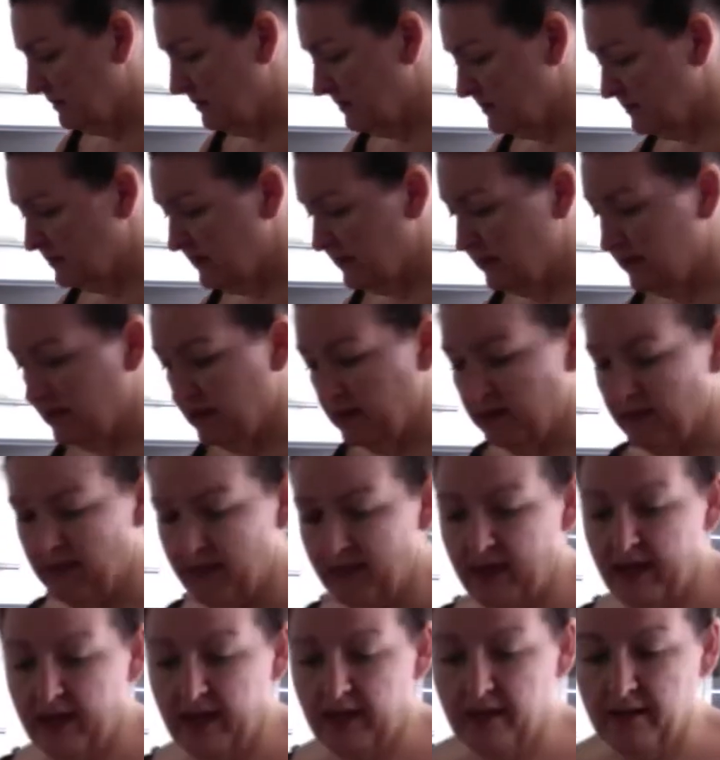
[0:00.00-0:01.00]
So they're
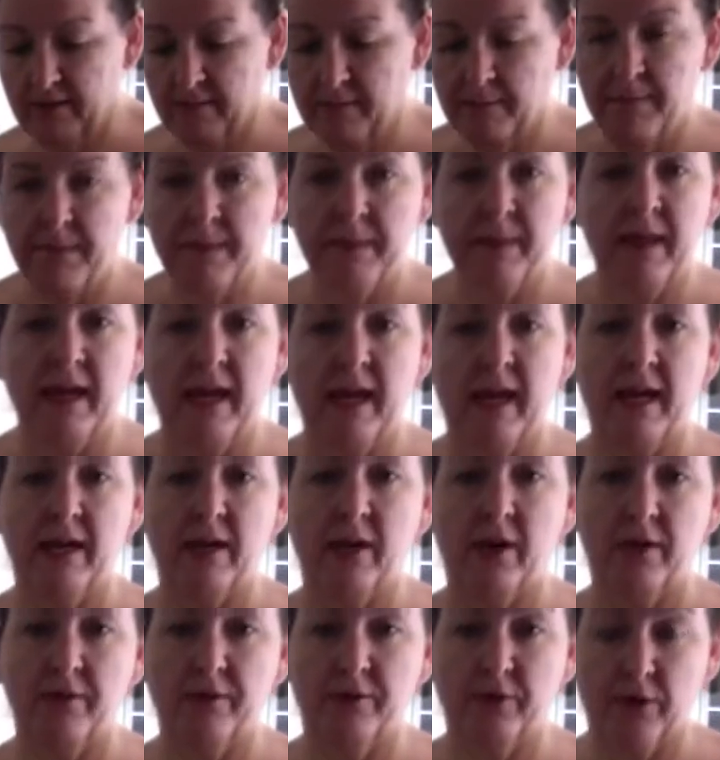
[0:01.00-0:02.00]
there, and
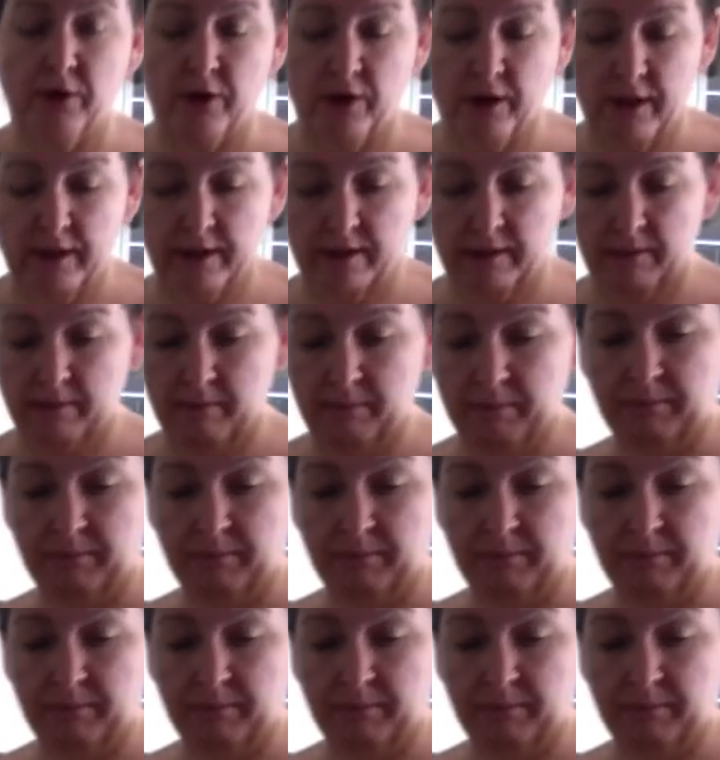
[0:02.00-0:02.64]
I've got